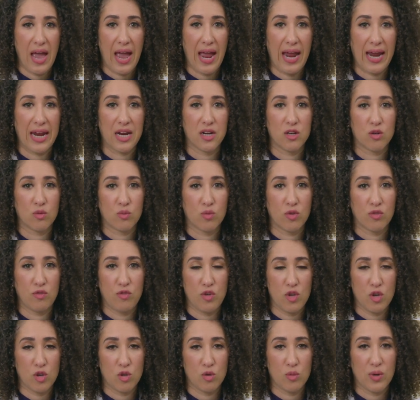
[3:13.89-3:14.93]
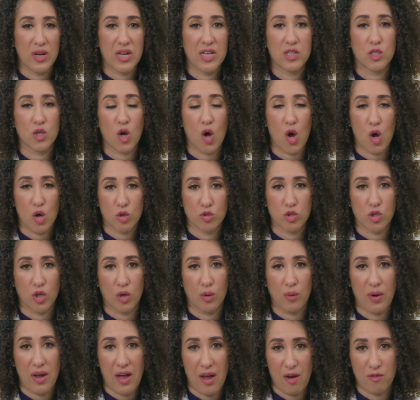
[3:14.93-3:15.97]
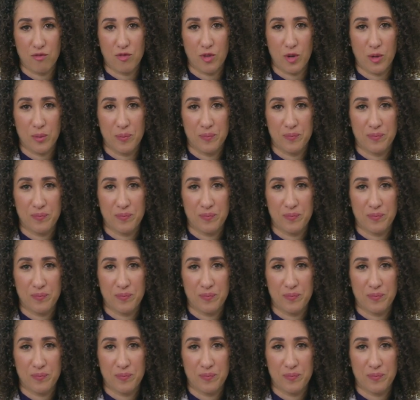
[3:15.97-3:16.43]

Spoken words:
and review is also helpful.